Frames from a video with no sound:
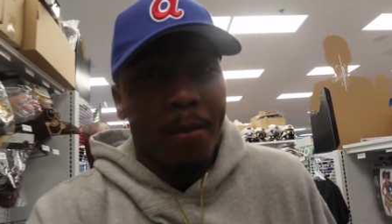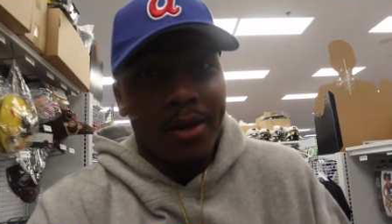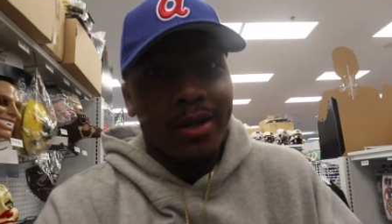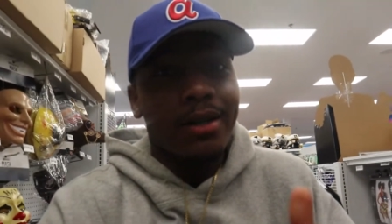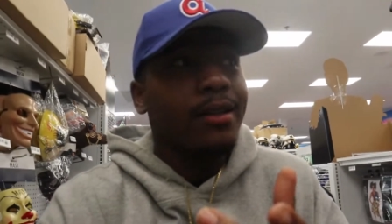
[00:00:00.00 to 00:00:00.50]

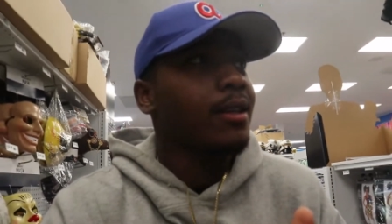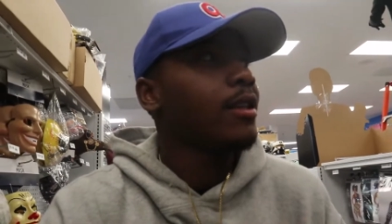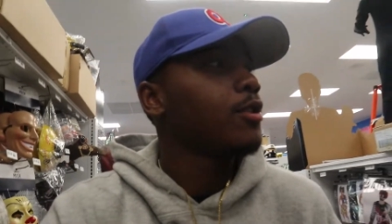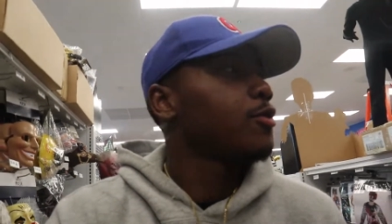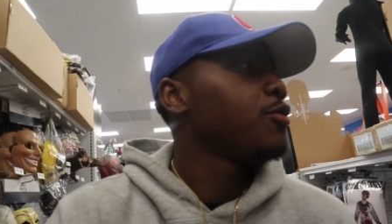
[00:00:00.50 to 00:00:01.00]
Bro, another
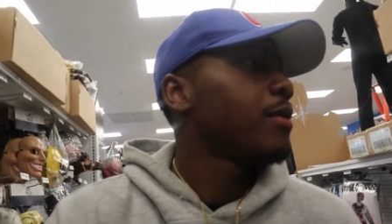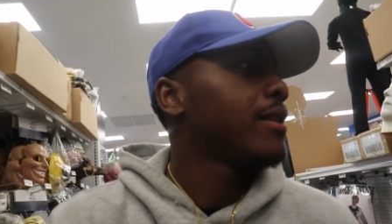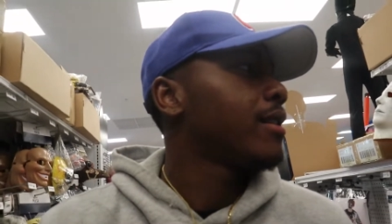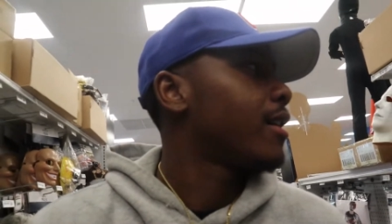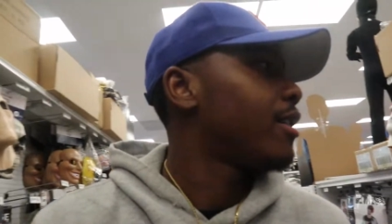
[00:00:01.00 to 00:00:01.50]
thing is too,
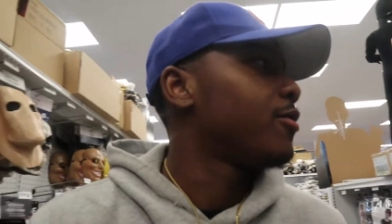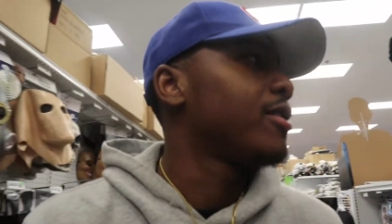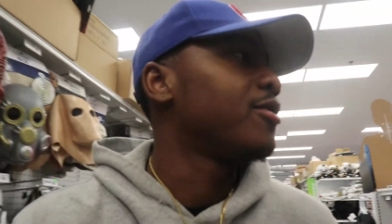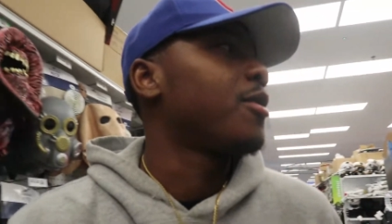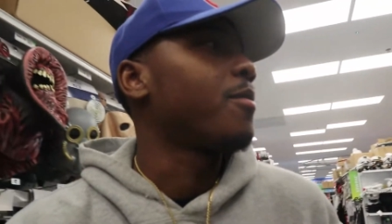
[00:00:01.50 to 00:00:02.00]
bro, I think
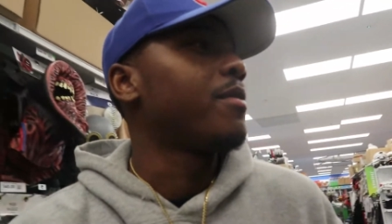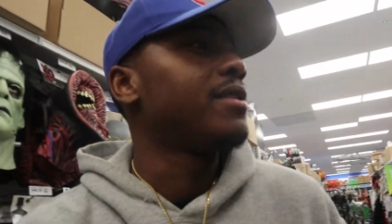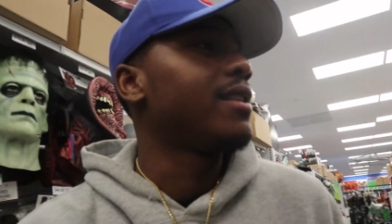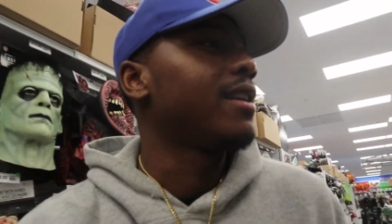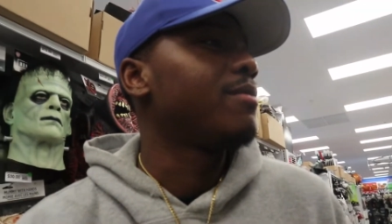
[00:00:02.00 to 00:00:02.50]
Halloween's on a
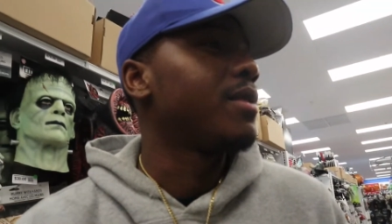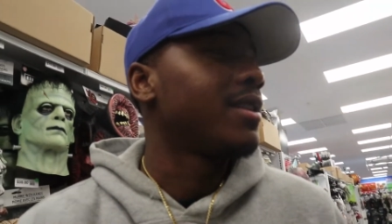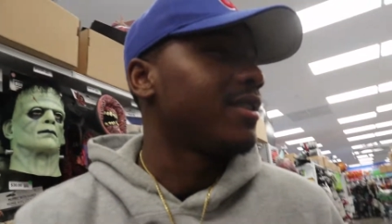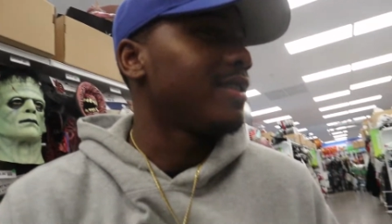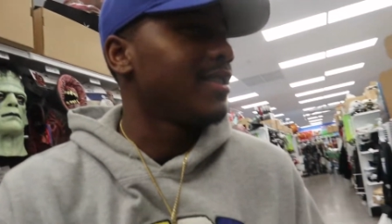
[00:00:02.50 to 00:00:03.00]
Monday,
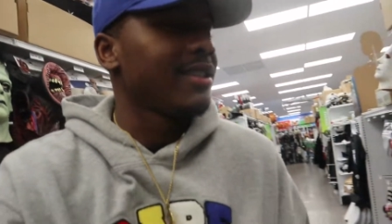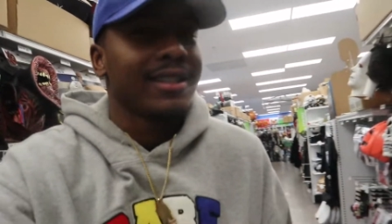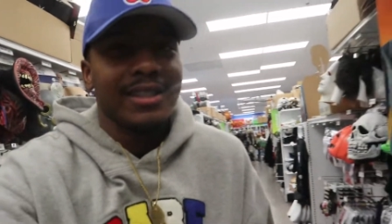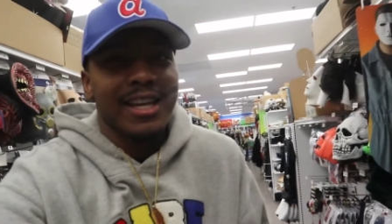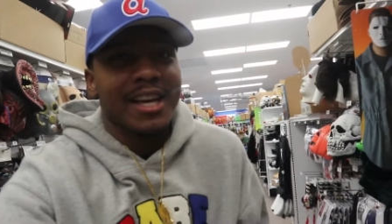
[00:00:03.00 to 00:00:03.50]
bro.
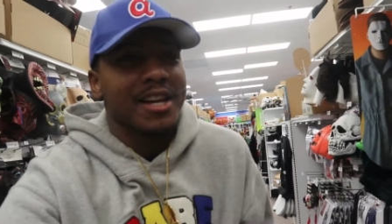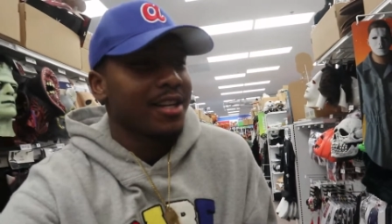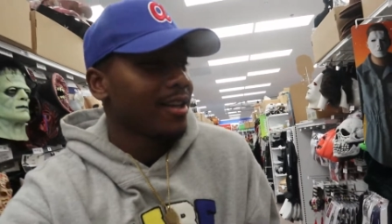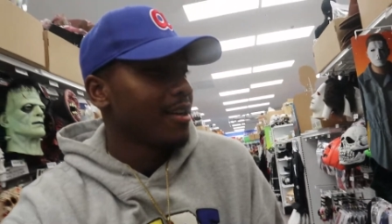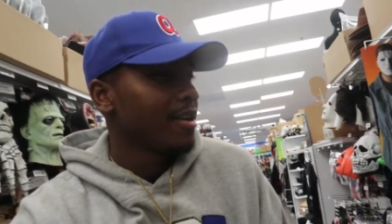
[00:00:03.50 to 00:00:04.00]
Like,
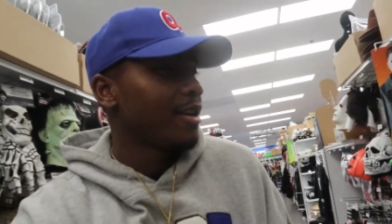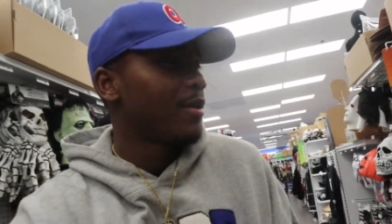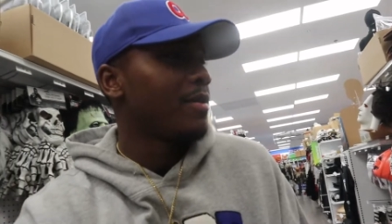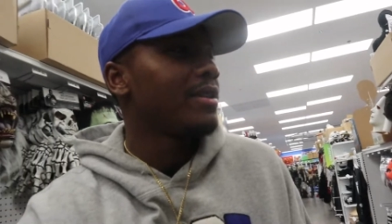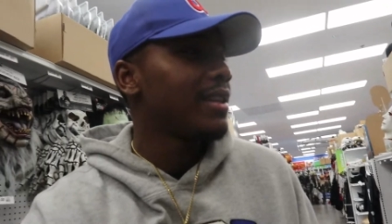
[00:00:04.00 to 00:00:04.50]

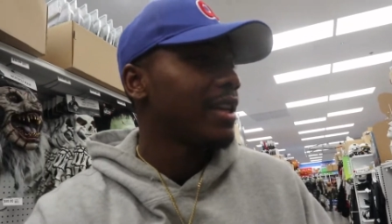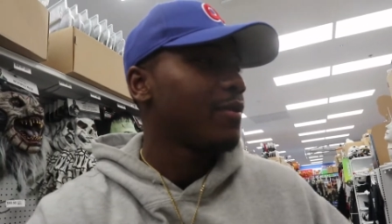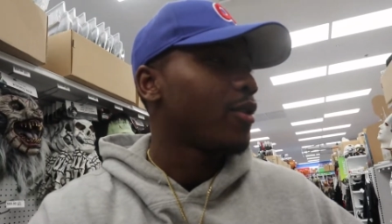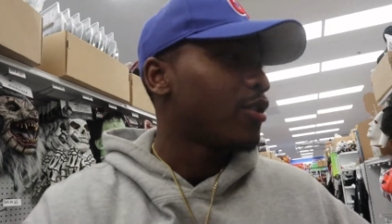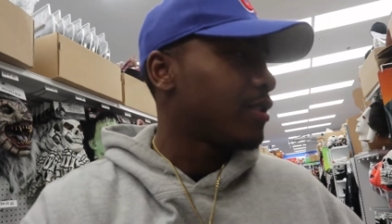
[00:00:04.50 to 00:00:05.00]
a Monday
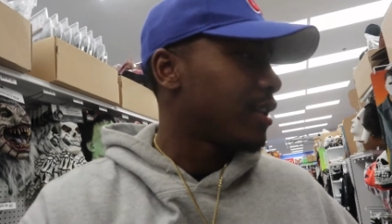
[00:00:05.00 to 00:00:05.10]
of all